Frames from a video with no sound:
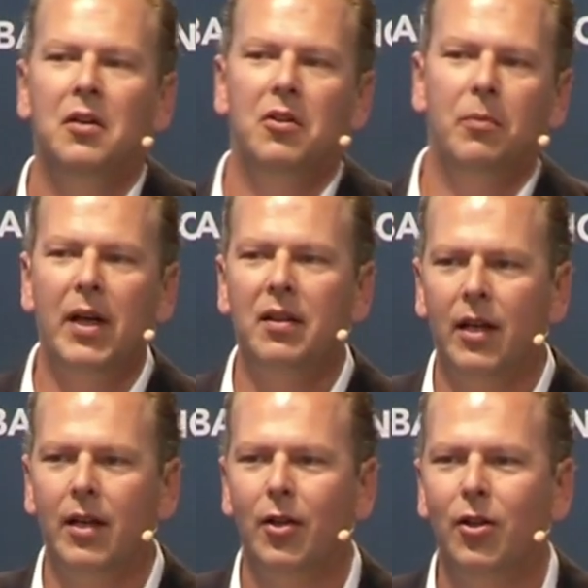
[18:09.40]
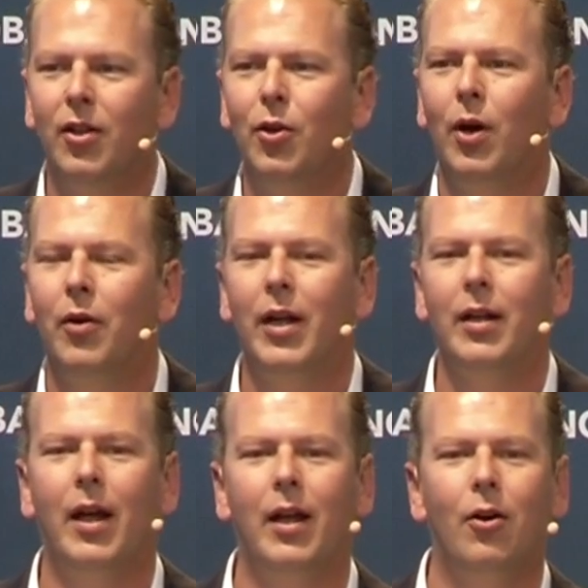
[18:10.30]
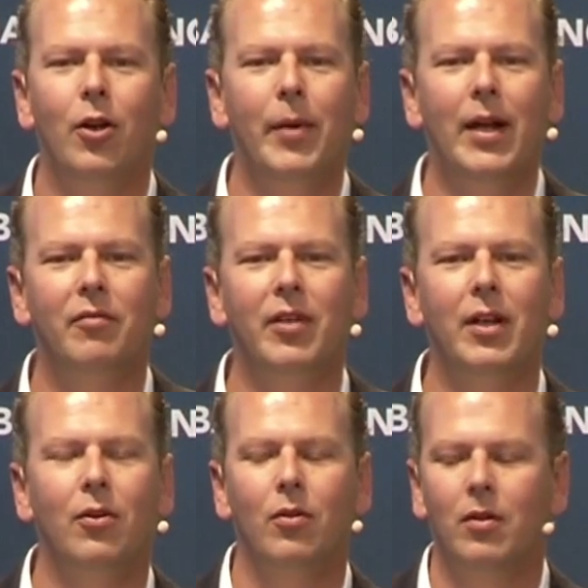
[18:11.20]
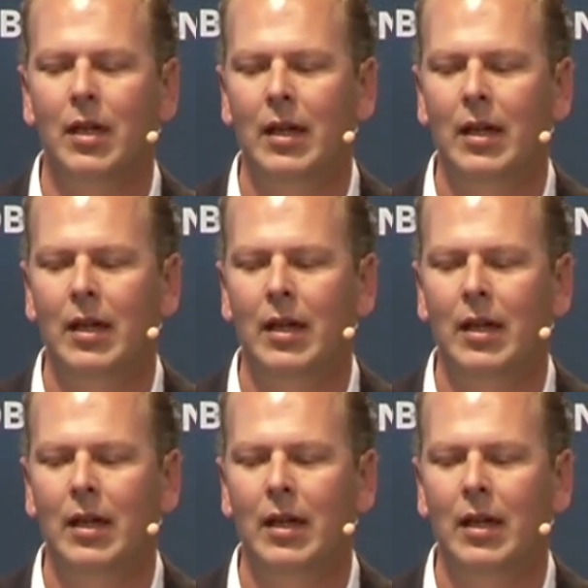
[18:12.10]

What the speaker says: you may think that you are in an automated vehicle.